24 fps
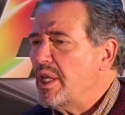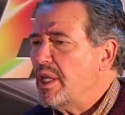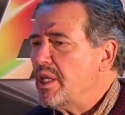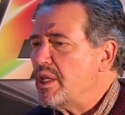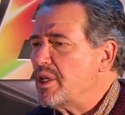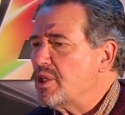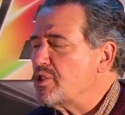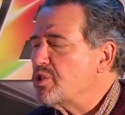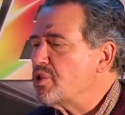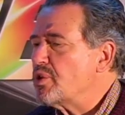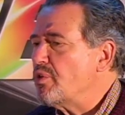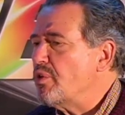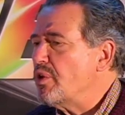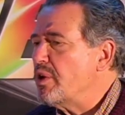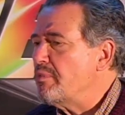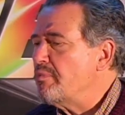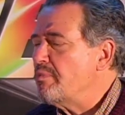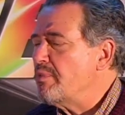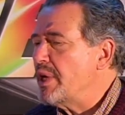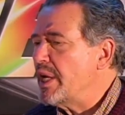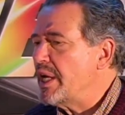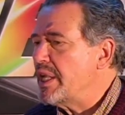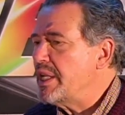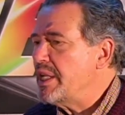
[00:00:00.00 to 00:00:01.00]
into
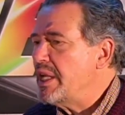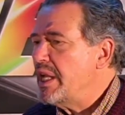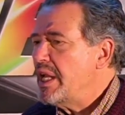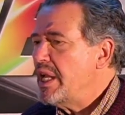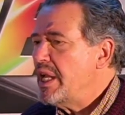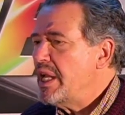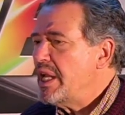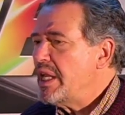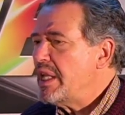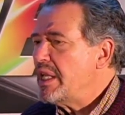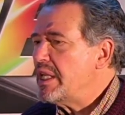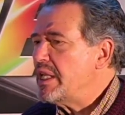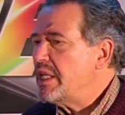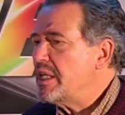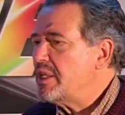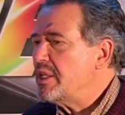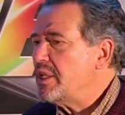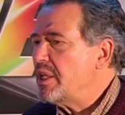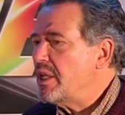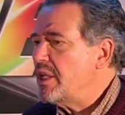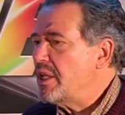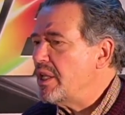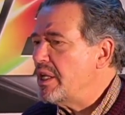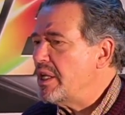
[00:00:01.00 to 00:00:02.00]
it, but
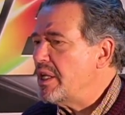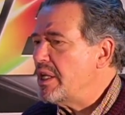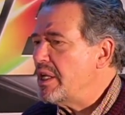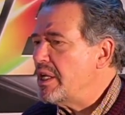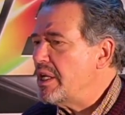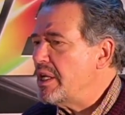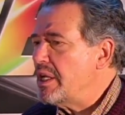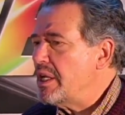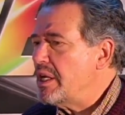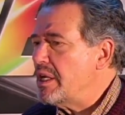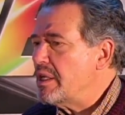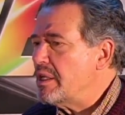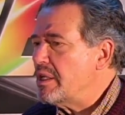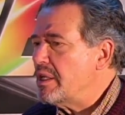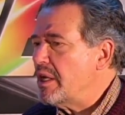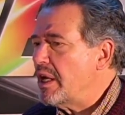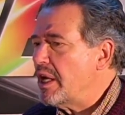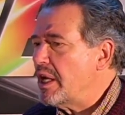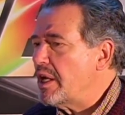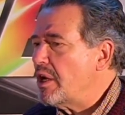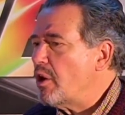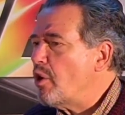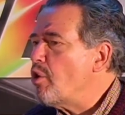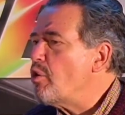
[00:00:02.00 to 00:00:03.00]

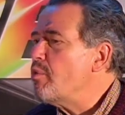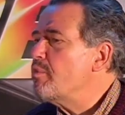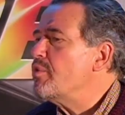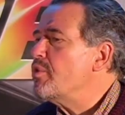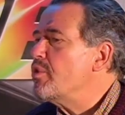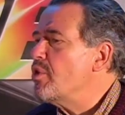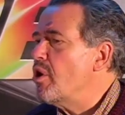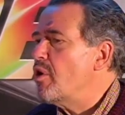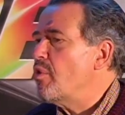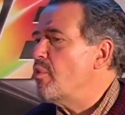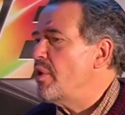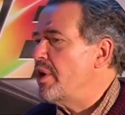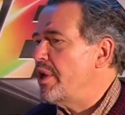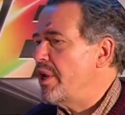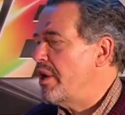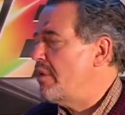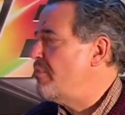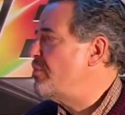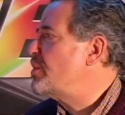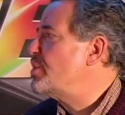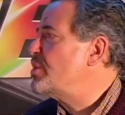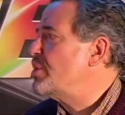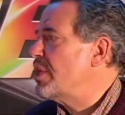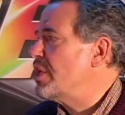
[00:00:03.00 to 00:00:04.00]
I hope no one
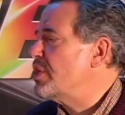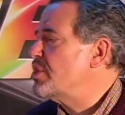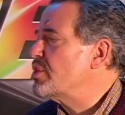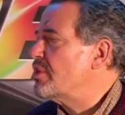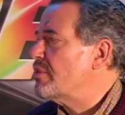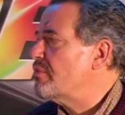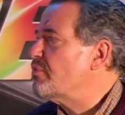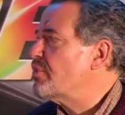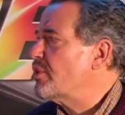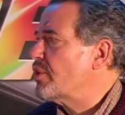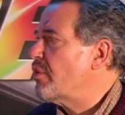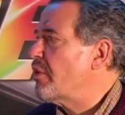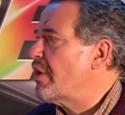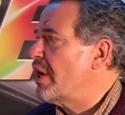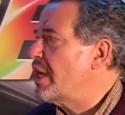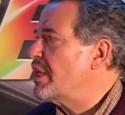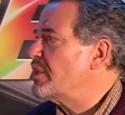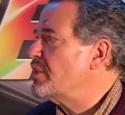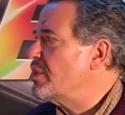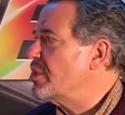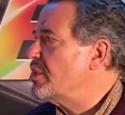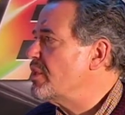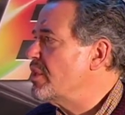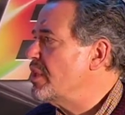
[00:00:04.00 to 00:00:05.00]
ever takes it for
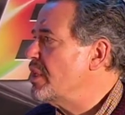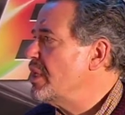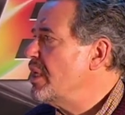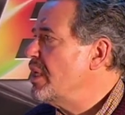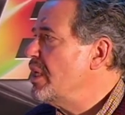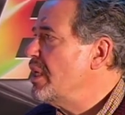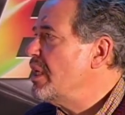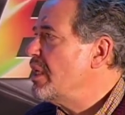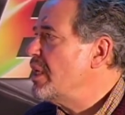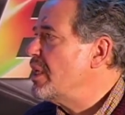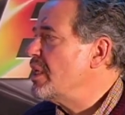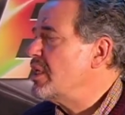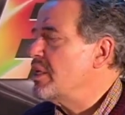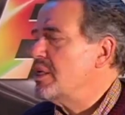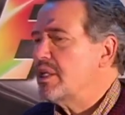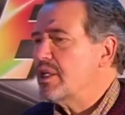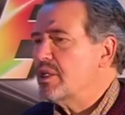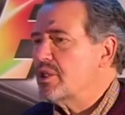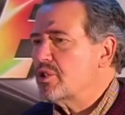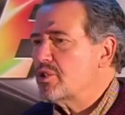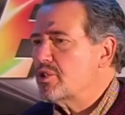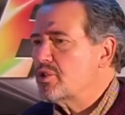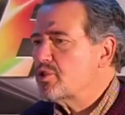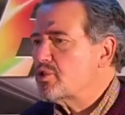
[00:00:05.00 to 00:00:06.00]
granted. It
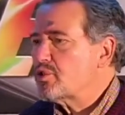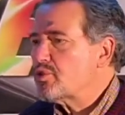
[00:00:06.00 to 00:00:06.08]
is